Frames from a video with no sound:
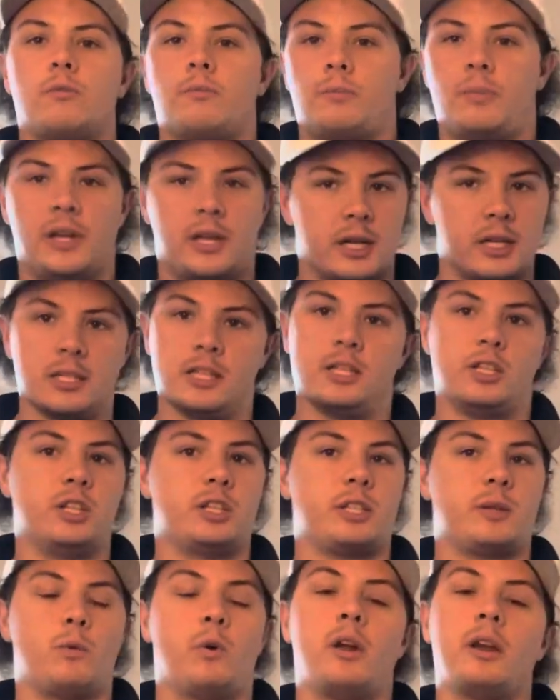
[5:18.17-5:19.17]
because it
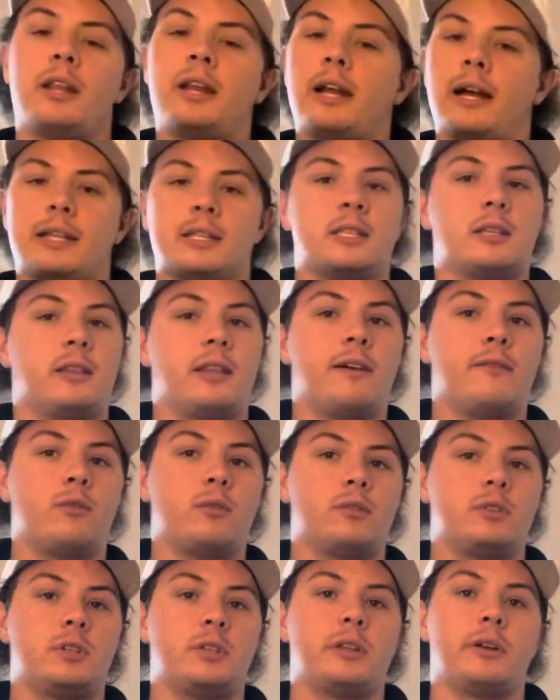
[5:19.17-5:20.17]
just, one, it adds a
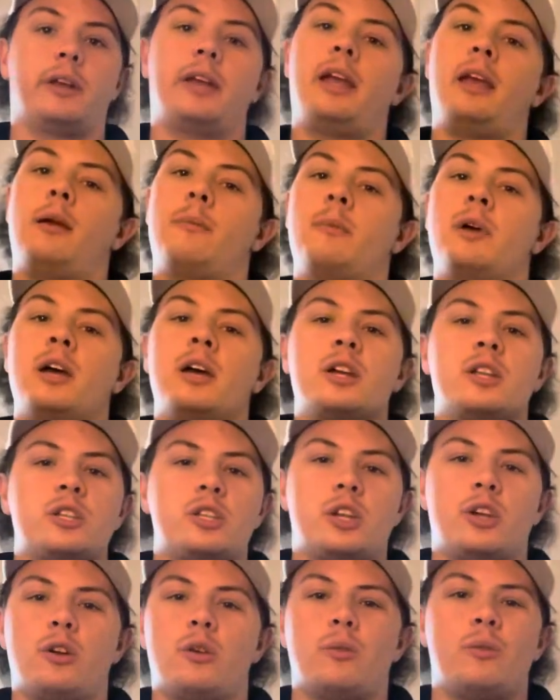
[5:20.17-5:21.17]
level to their game.
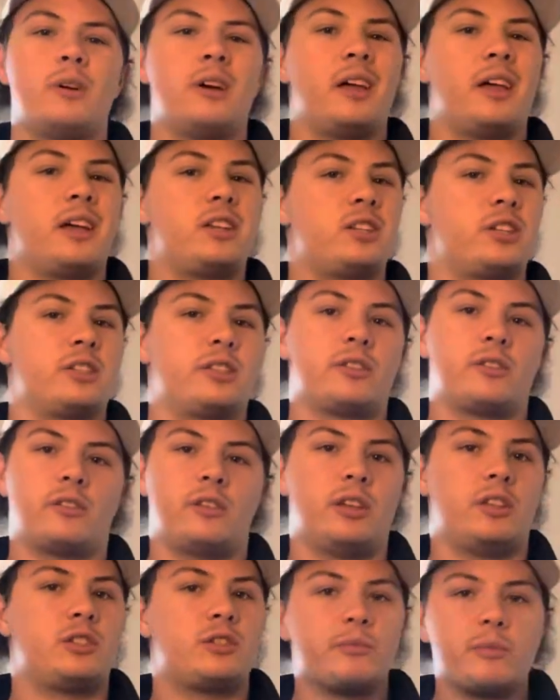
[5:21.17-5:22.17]
Two,
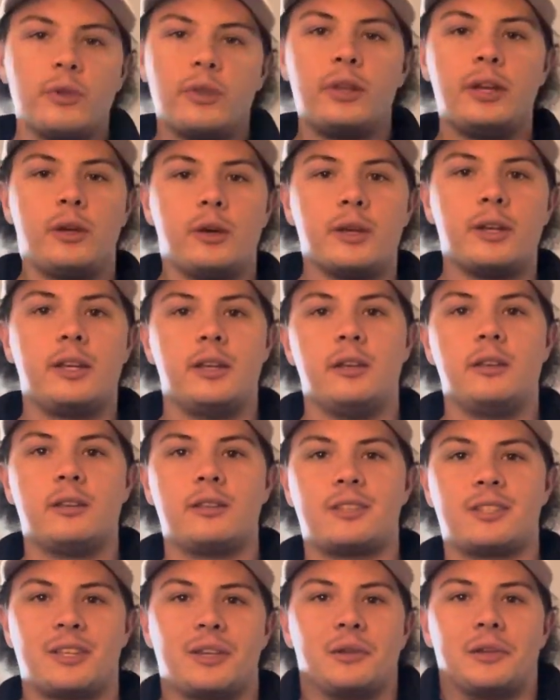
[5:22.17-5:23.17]
it's really good
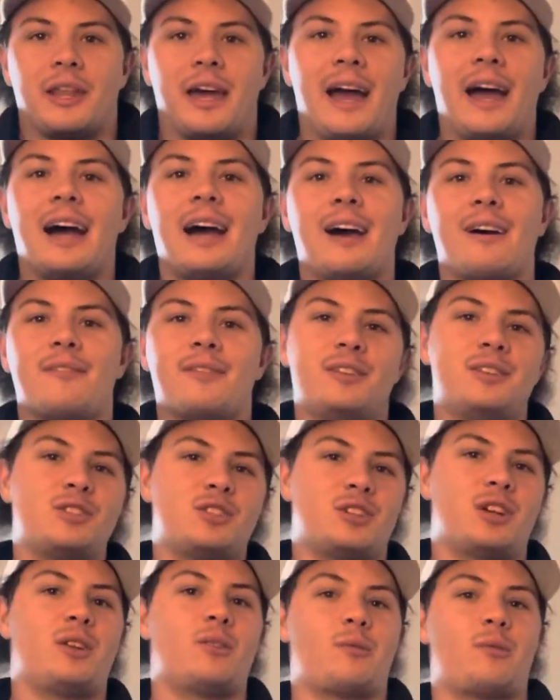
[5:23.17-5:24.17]
skill to have in
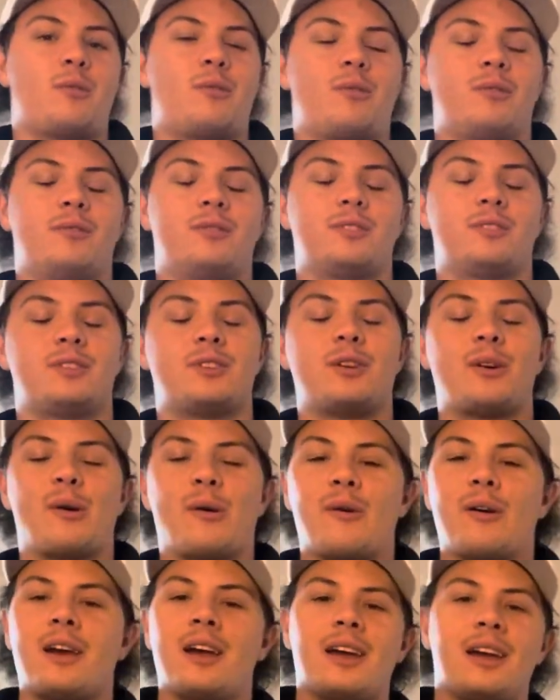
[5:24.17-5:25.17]
general.
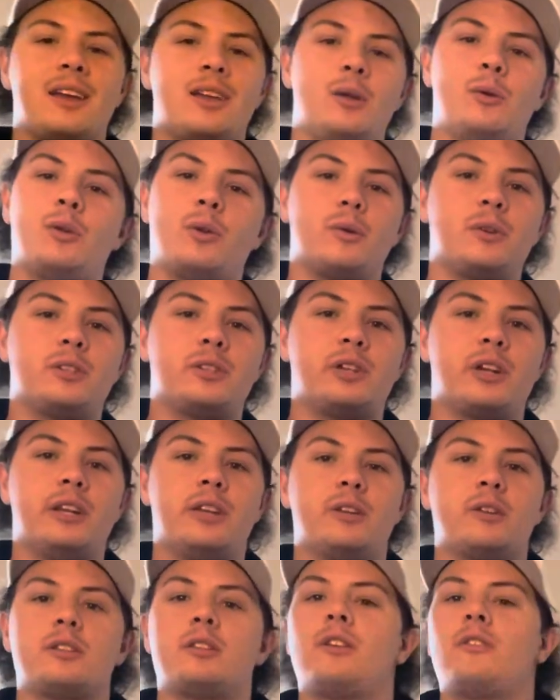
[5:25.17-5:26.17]
So you can always train
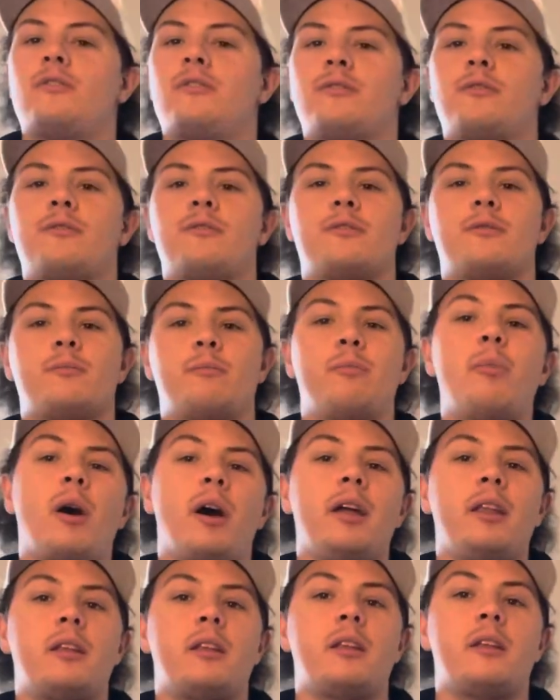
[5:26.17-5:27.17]
yourself,
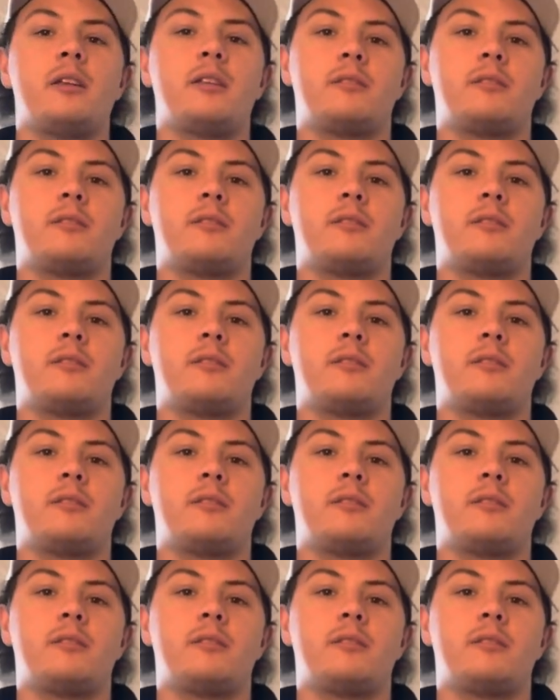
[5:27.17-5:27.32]
but